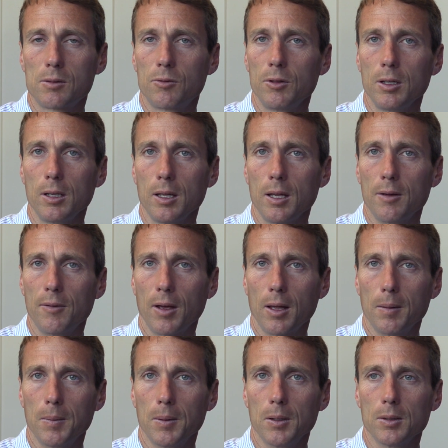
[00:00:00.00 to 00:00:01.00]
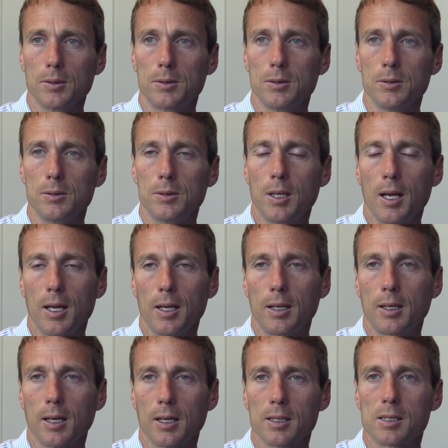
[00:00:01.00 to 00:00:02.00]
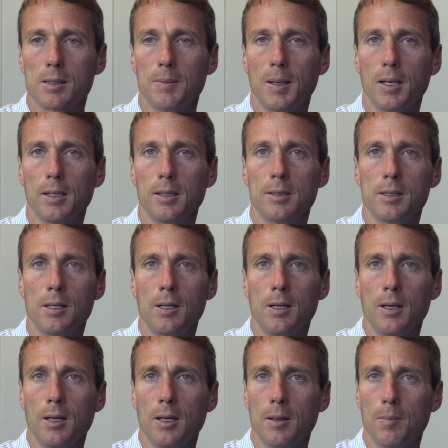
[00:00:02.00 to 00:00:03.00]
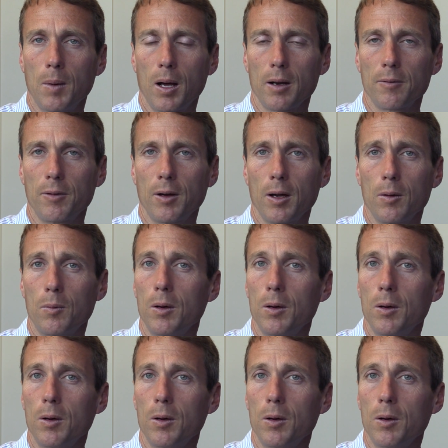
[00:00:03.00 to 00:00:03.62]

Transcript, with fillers: freely available to take, customize, and modify.